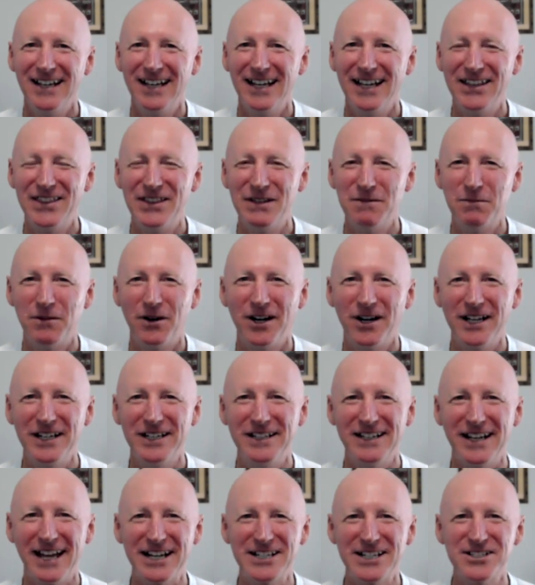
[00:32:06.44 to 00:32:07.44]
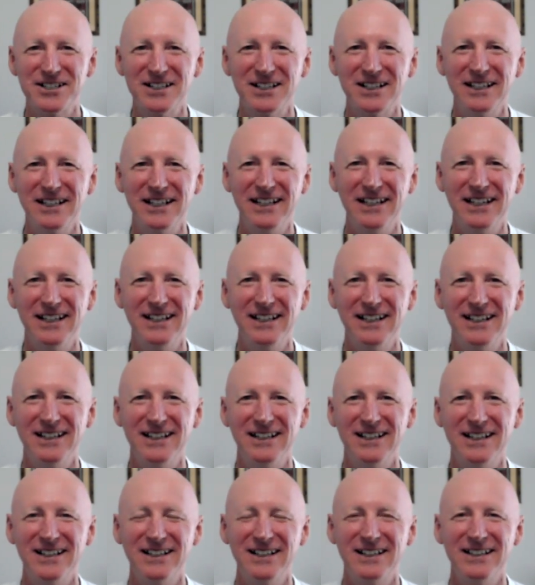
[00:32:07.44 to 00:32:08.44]
And the mind naturally
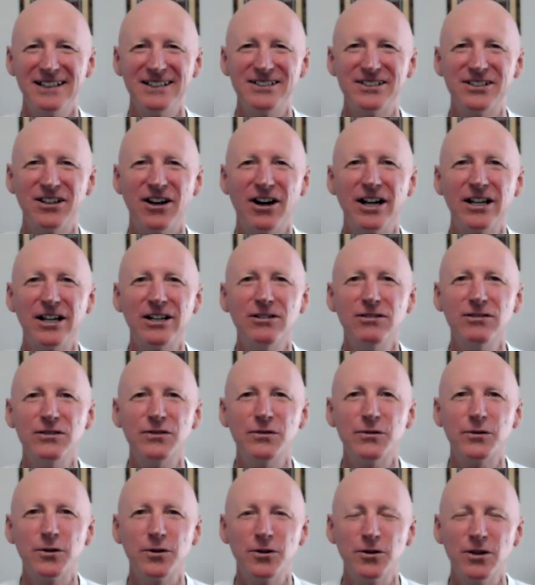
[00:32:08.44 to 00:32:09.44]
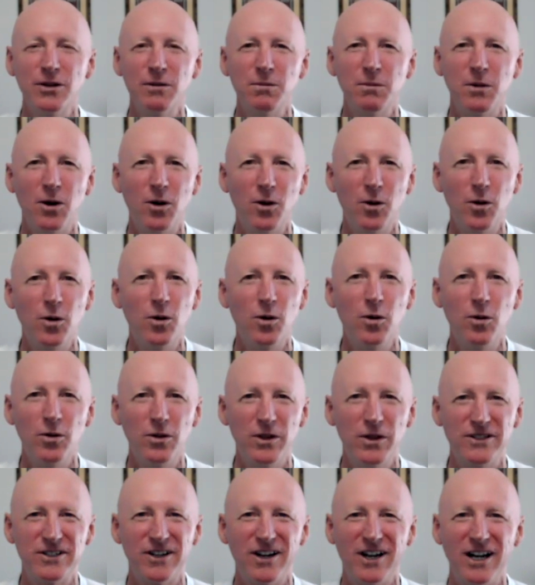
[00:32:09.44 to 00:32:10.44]
cycles through them all
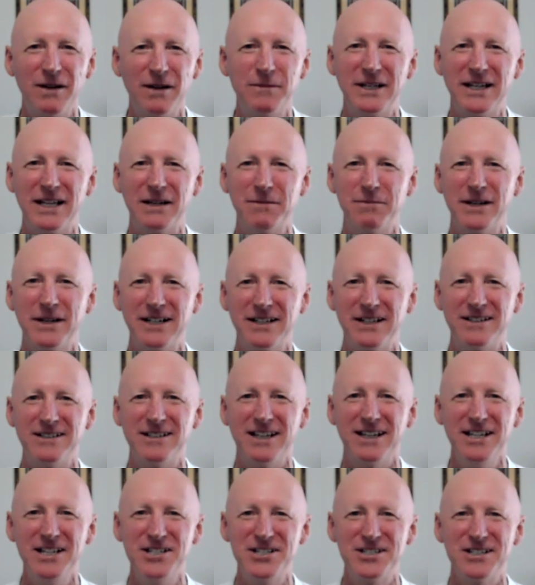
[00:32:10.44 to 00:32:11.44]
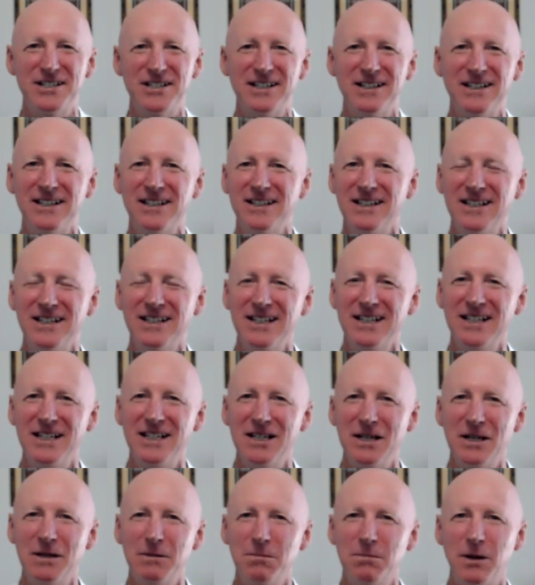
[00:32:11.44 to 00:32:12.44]
the time in our meditation.
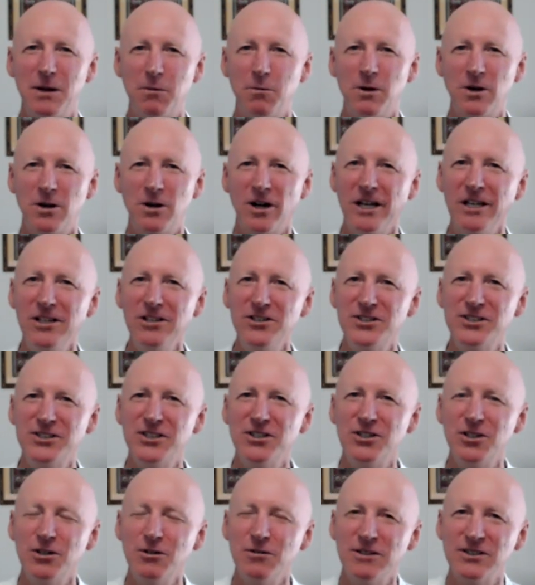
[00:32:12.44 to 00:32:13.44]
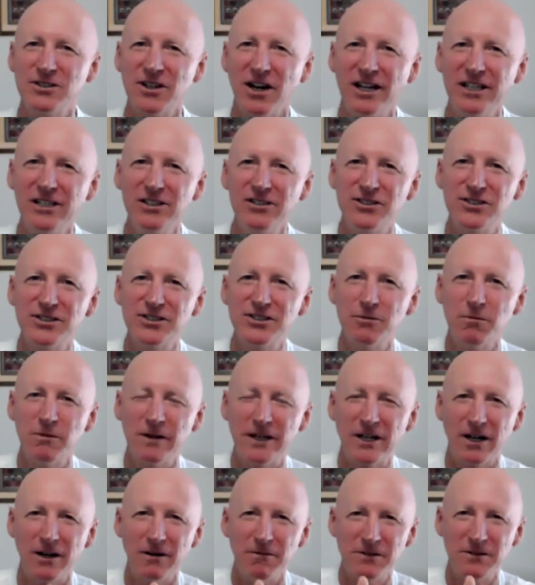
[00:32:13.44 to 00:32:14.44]
But what I used to do is
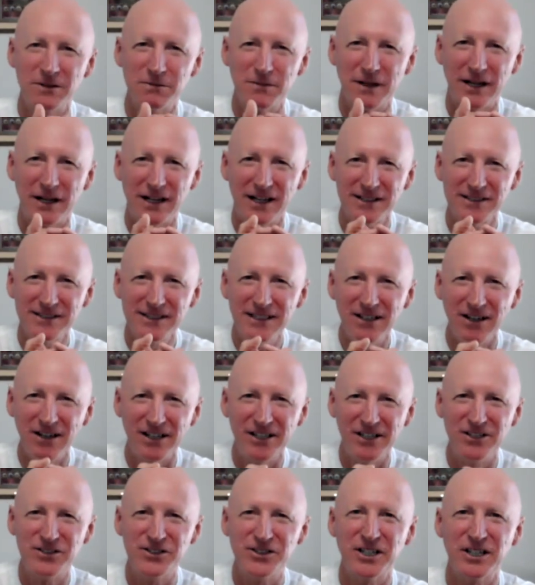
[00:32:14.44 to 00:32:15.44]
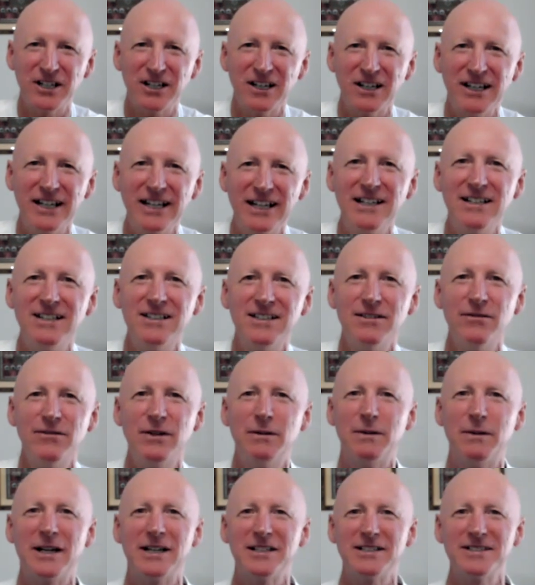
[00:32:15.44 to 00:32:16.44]
when I was Mahasi, I used to cling to
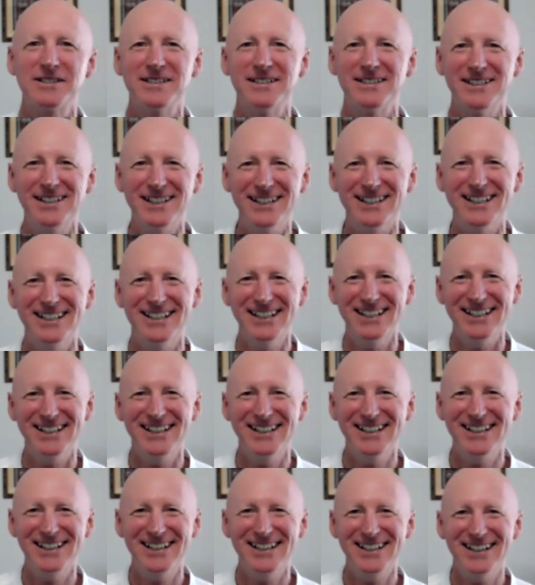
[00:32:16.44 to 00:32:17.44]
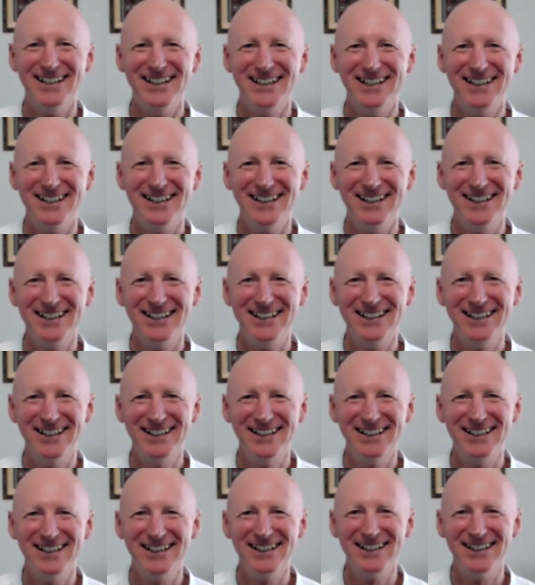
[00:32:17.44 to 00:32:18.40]
Vipassana. Yeah.